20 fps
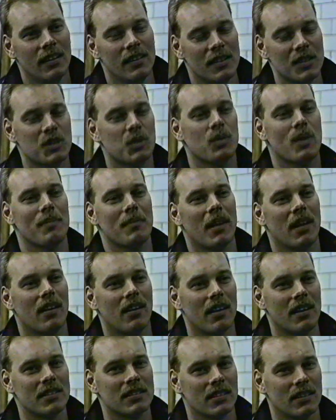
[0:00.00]
this is where my
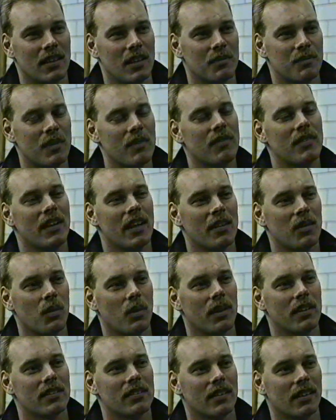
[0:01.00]
heart is in, in
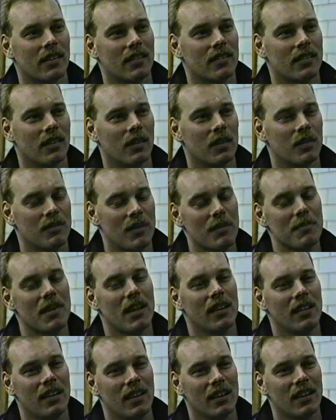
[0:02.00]
58-26. So if I'm
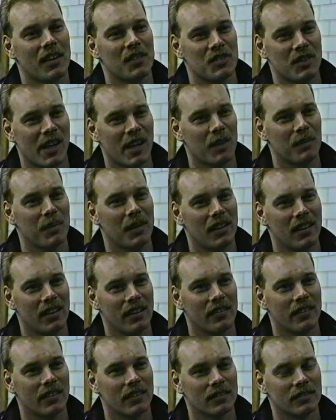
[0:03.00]
not here, that sign will be
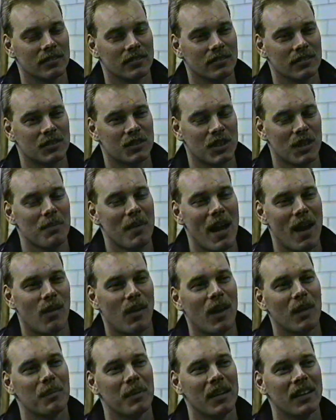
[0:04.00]
here, and somehow
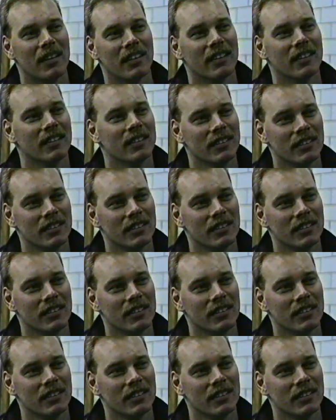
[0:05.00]
I'll be here.